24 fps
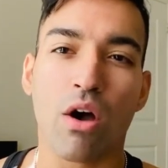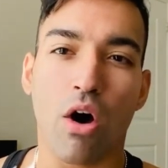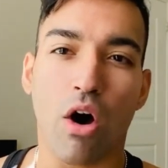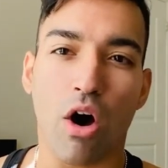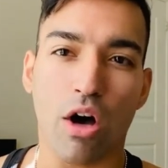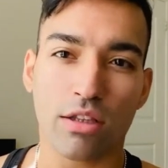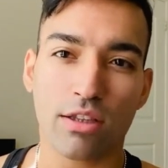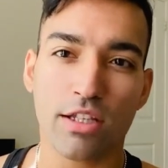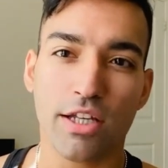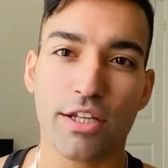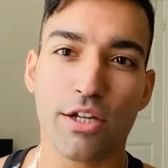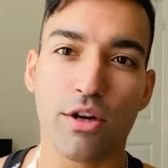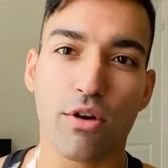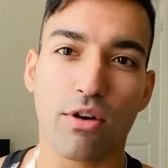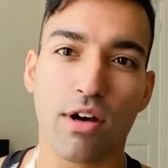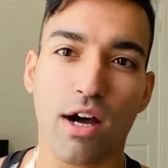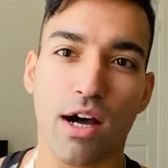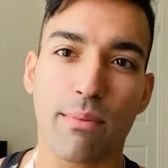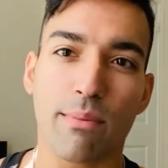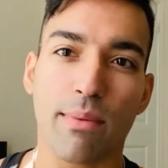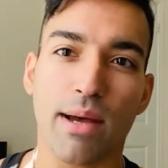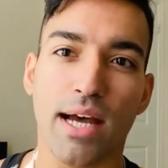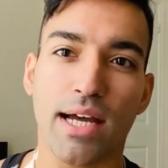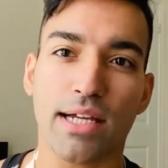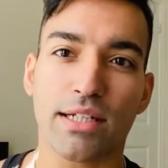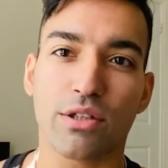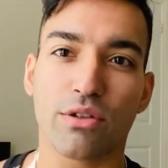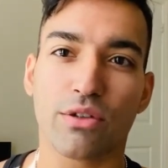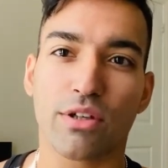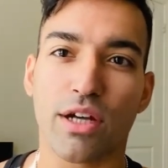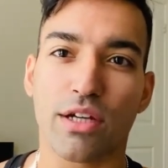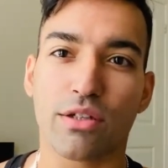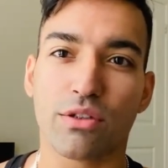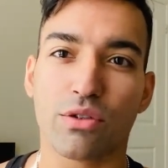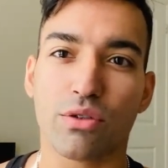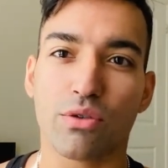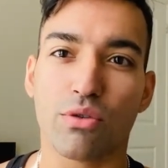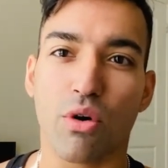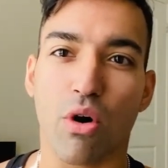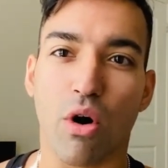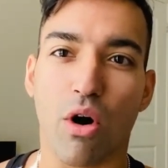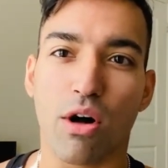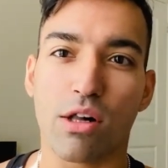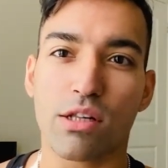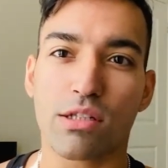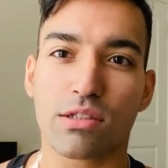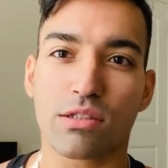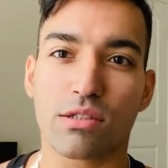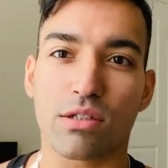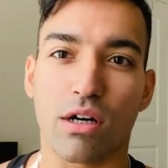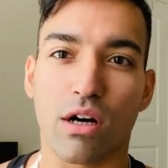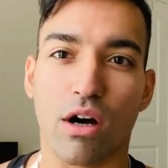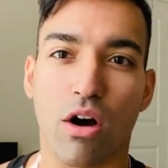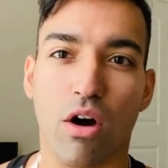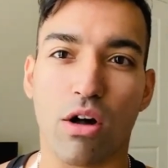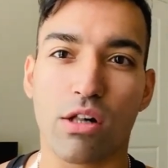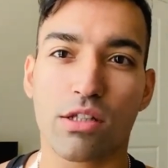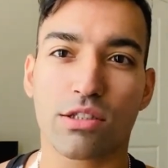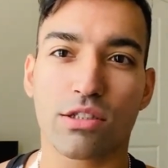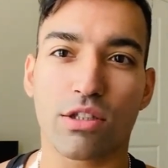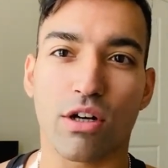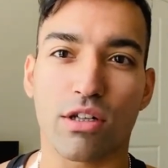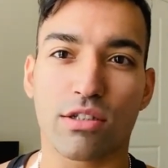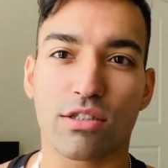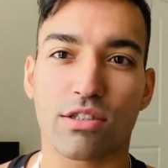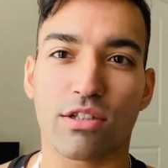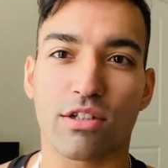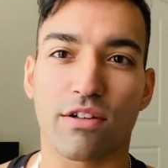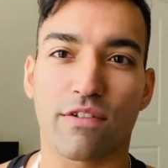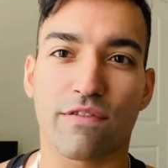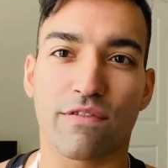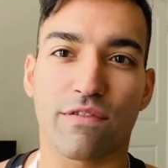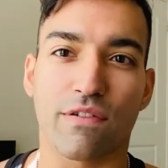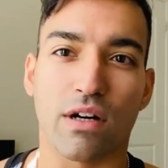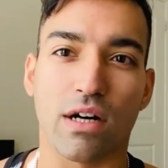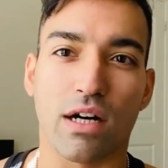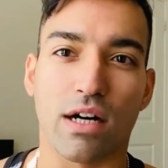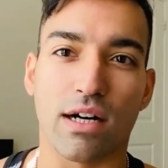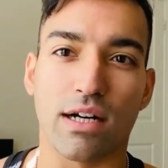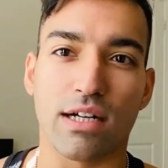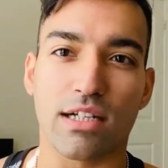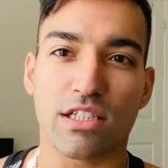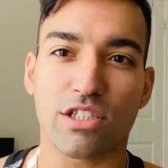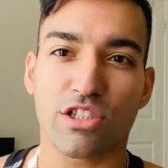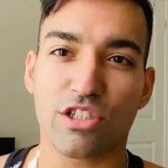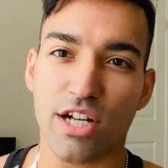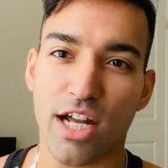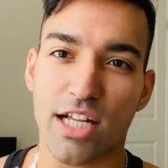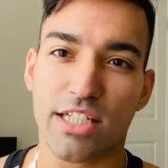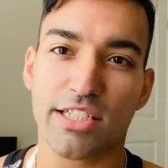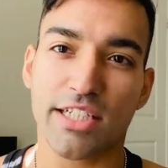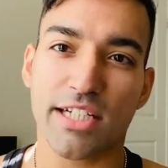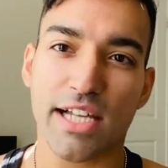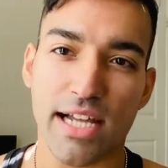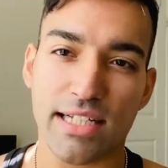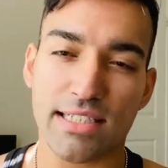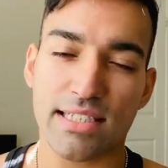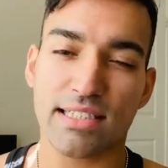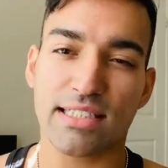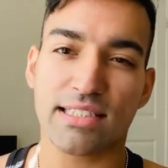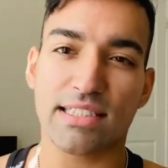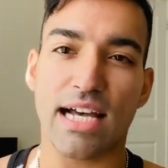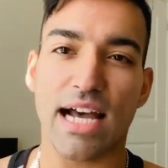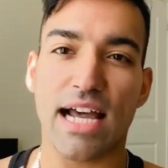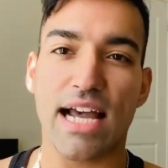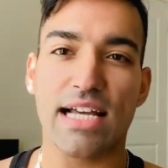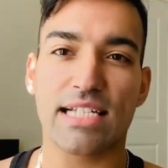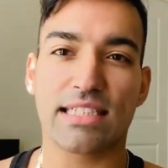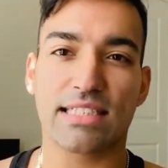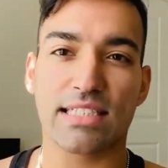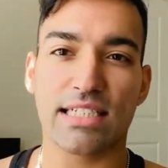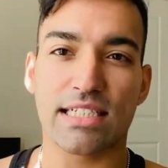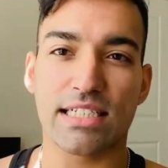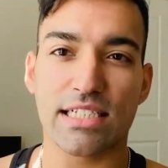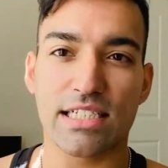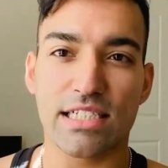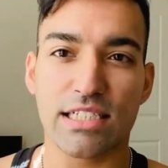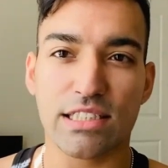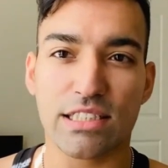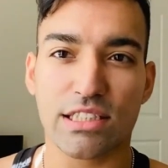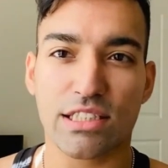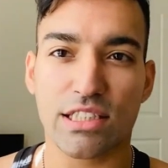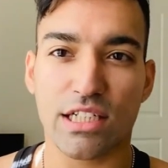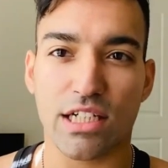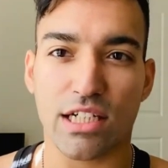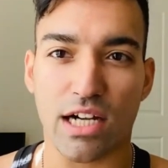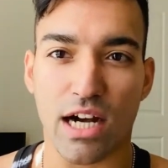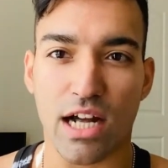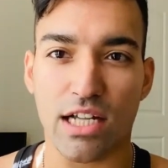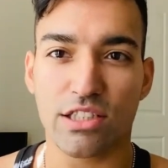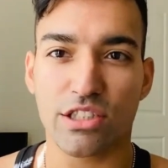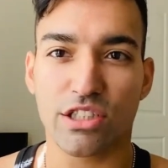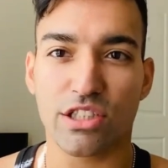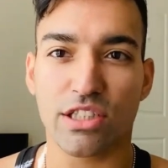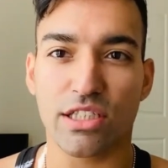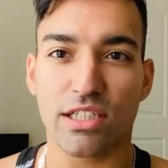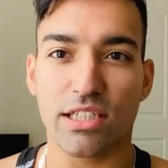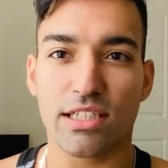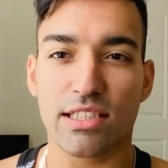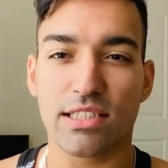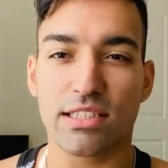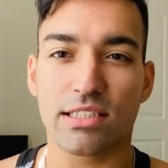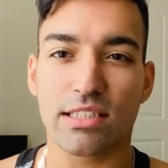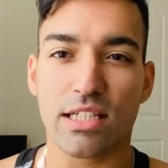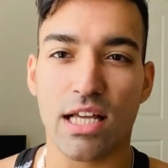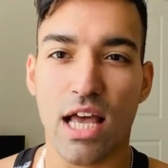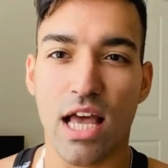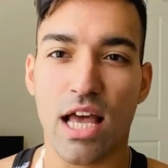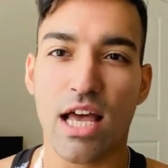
On the yoga mat, you can do also all sorts of stretching exercises, crunches,